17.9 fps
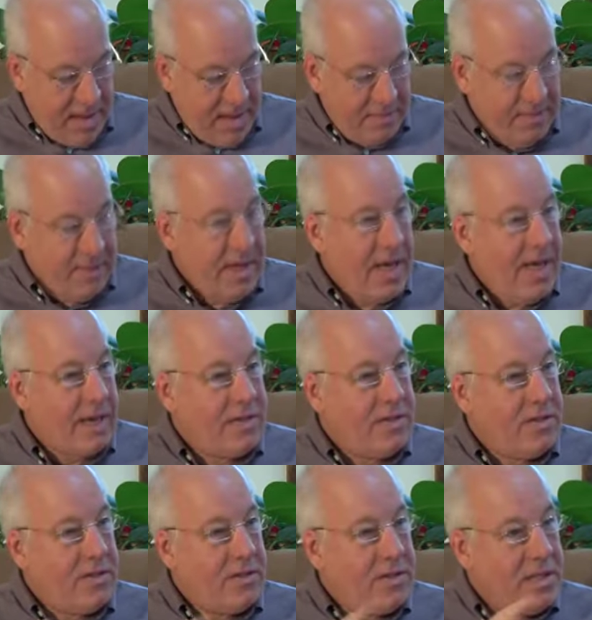
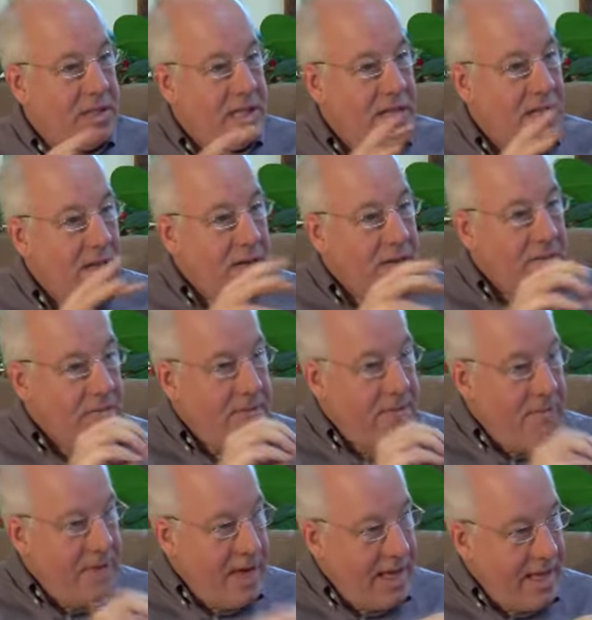baptized. You see
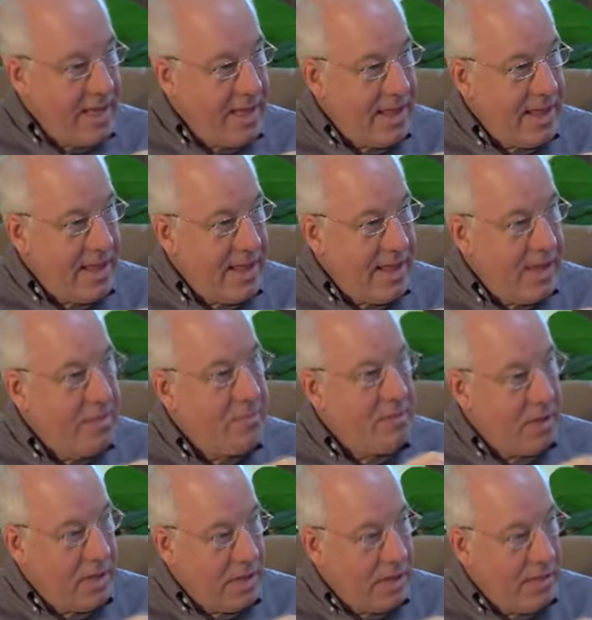faith,
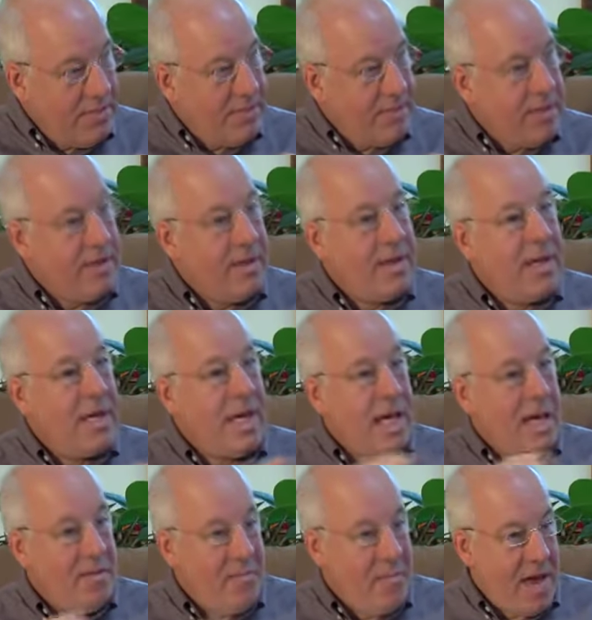belief,
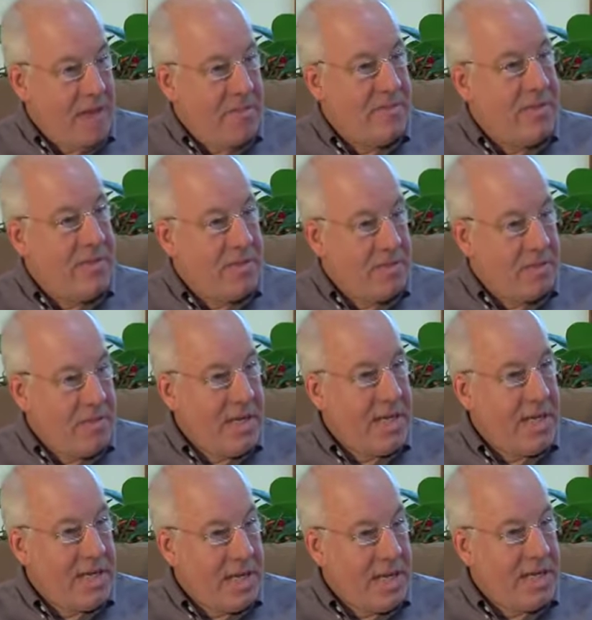and baptism
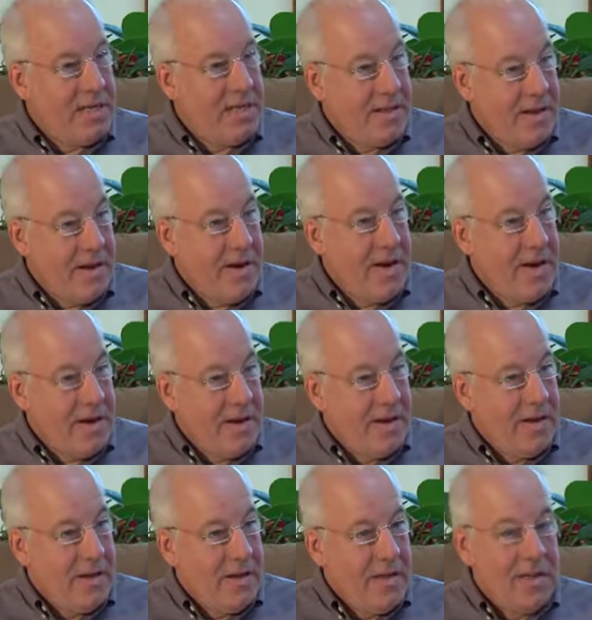being connected there?
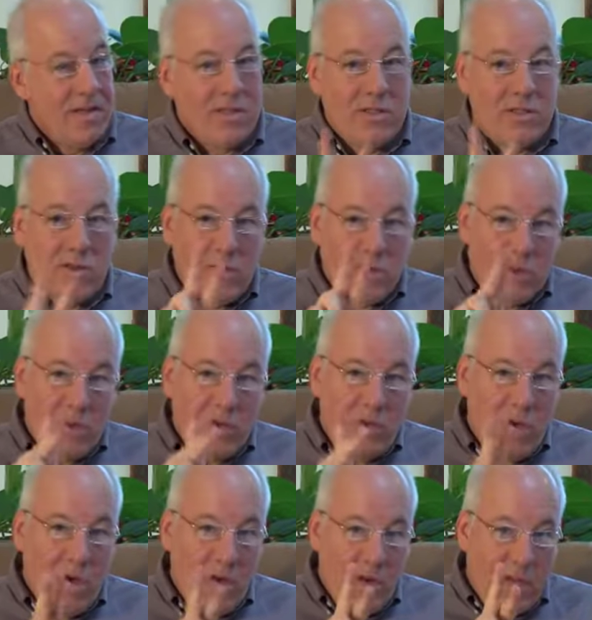So the
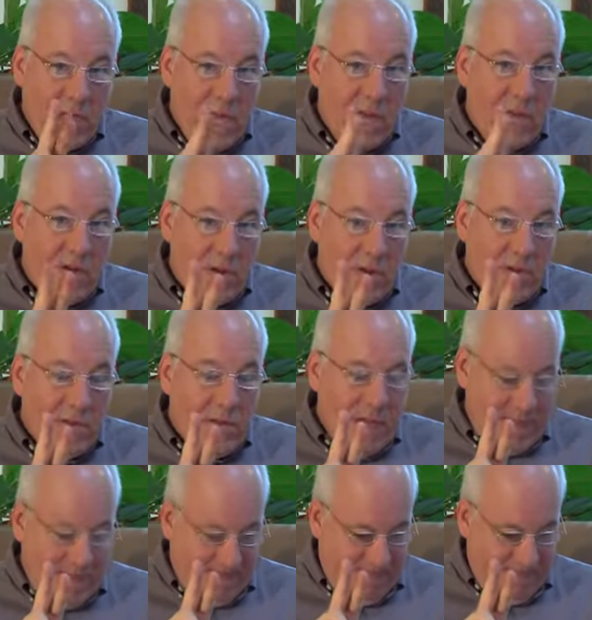two go together, don't
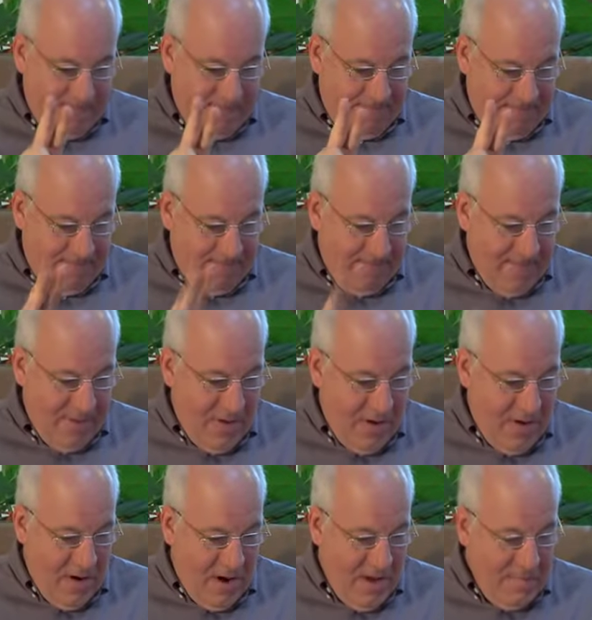they? Yes, they do. Mm-hmm.
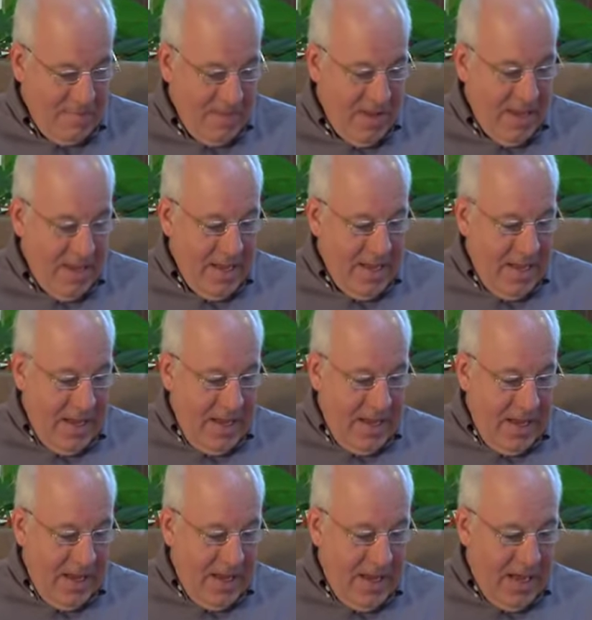All right.
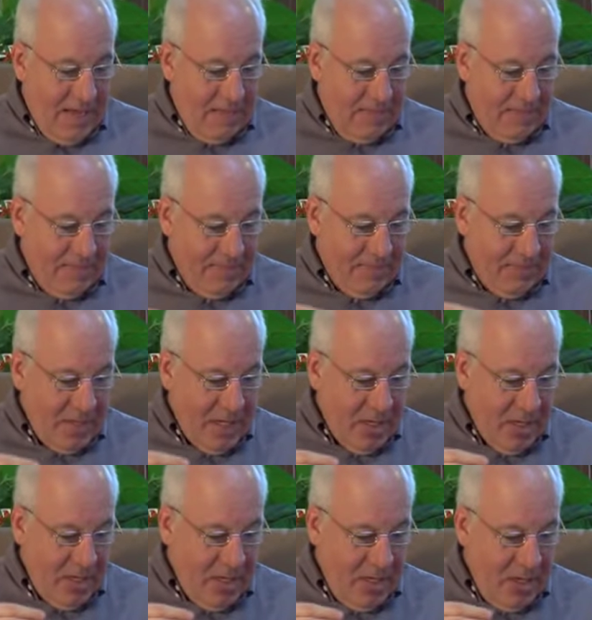Um,
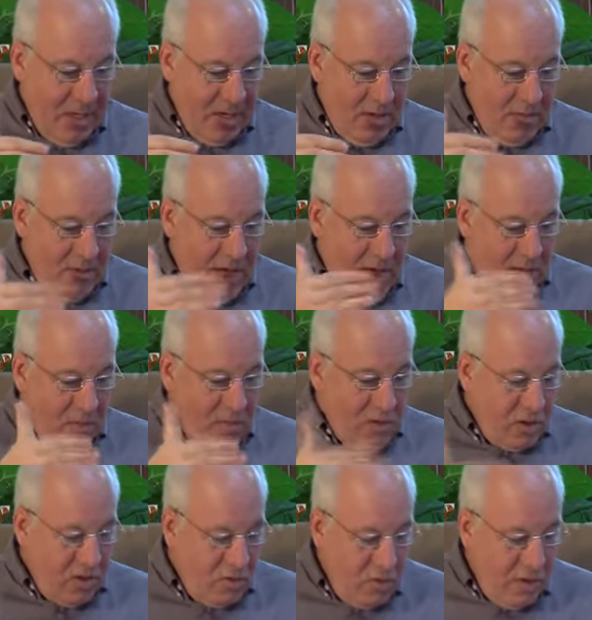Mac,
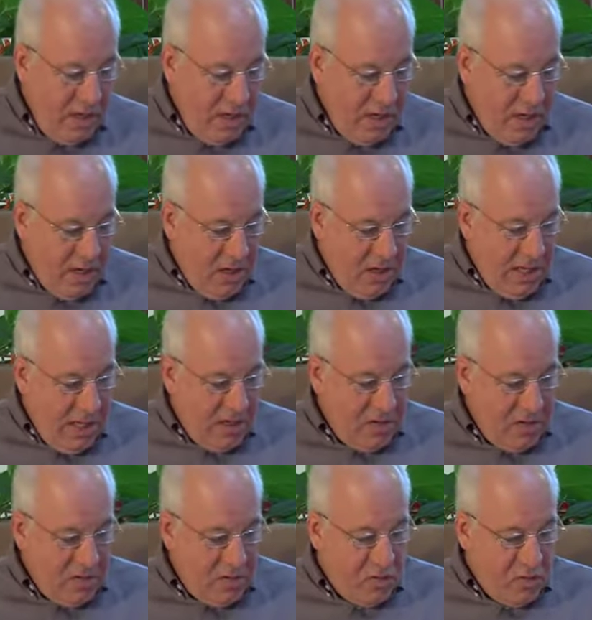would you read the
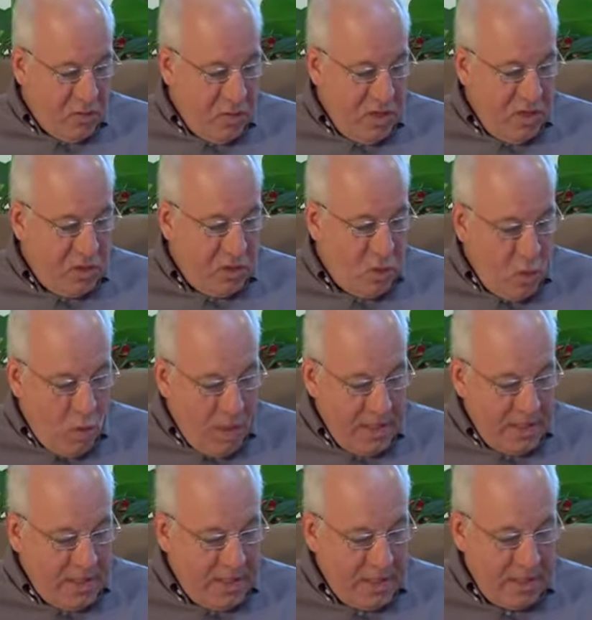Galatians 3
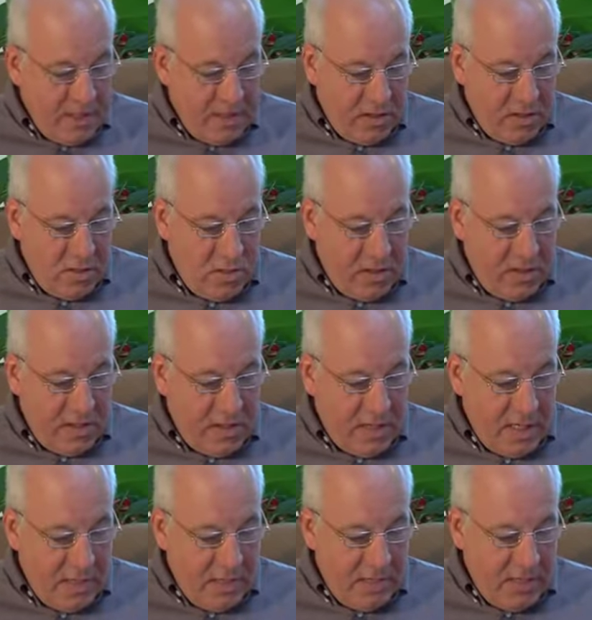26 and
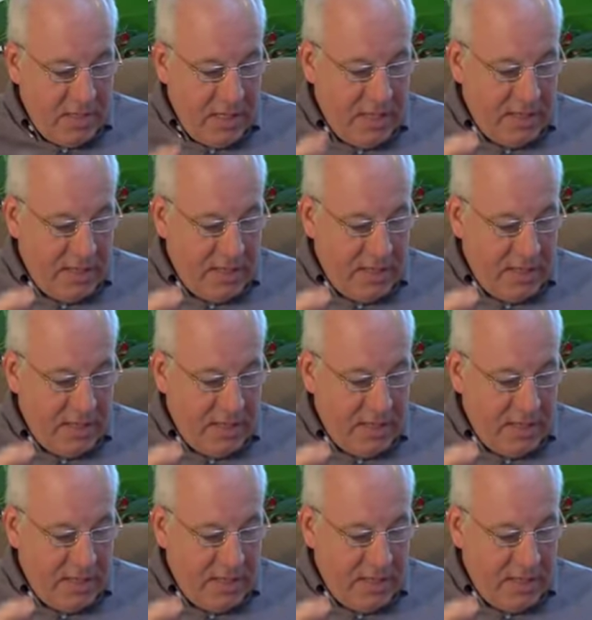27